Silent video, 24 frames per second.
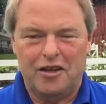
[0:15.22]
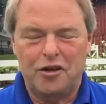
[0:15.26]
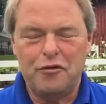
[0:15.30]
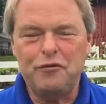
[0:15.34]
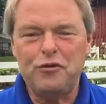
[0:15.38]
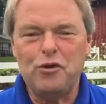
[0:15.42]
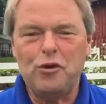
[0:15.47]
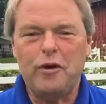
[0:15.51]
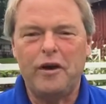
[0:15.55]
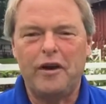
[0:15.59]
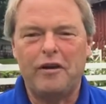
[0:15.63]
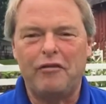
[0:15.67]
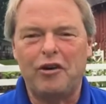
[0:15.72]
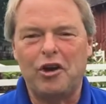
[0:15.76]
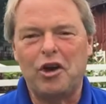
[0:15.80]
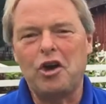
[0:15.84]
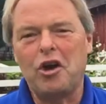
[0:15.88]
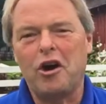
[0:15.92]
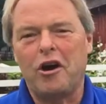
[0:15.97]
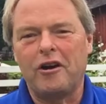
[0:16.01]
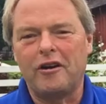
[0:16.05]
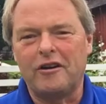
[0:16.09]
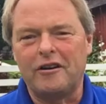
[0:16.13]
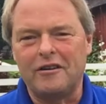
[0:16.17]
If you have a
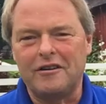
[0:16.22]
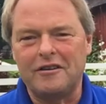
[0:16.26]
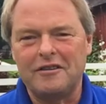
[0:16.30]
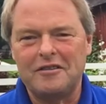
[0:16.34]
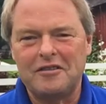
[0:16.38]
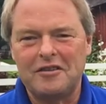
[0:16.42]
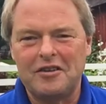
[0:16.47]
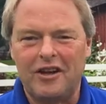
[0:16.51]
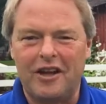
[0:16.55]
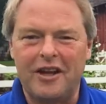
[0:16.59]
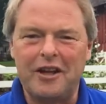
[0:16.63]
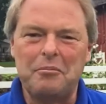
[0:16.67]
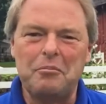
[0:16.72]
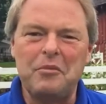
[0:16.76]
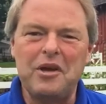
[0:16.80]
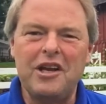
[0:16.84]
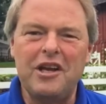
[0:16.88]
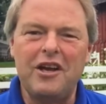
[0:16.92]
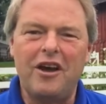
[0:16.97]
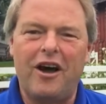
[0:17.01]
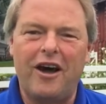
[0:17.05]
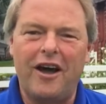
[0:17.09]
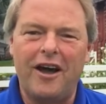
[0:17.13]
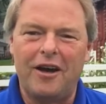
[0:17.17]
garden, like
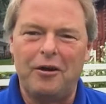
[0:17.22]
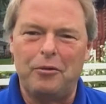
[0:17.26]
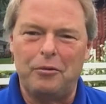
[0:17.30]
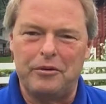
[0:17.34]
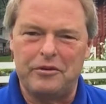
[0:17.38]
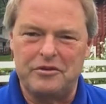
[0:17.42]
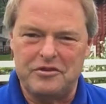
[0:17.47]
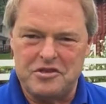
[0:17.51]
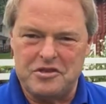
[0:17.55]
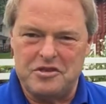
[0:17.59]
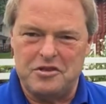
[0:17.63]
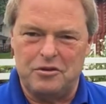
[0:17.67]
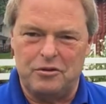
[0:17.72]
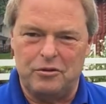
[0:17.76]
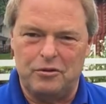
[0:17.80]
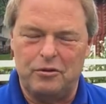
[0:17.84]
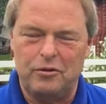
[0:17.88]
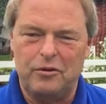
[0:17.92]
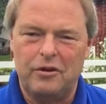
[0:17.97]
many Iowans do,